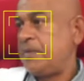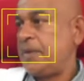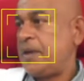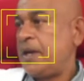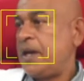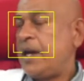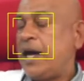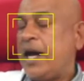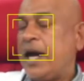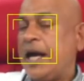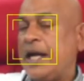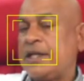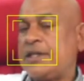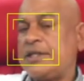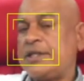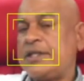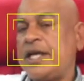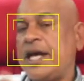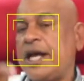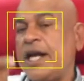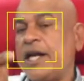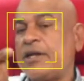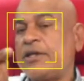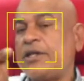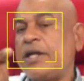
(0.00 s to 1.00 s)
And
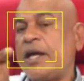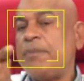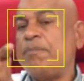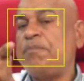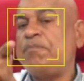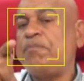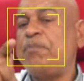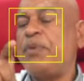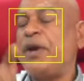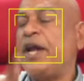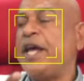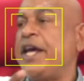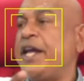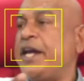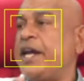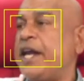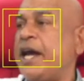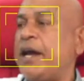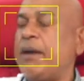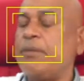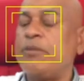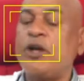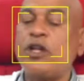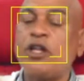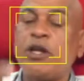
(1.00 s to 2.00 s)
tell them plain, I
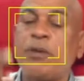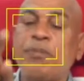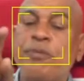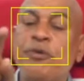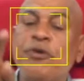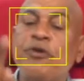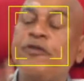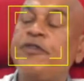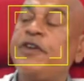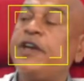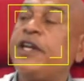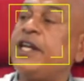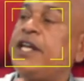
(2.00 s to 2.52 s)
am not approving this